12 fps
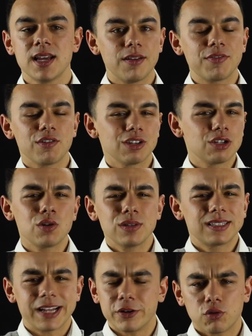if there is no
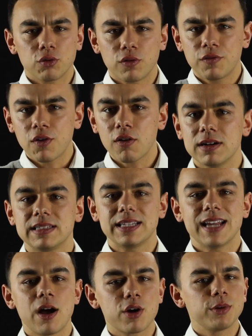central authority,
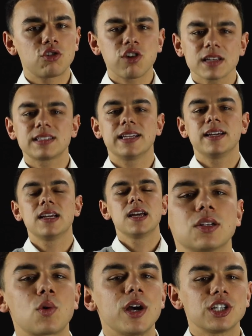and how can we trust it?
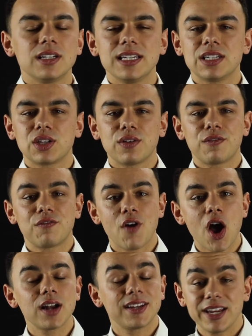This question leads to the
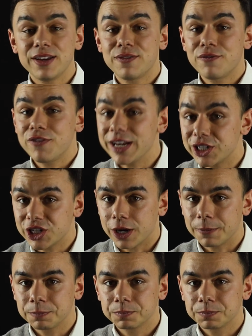third key feature,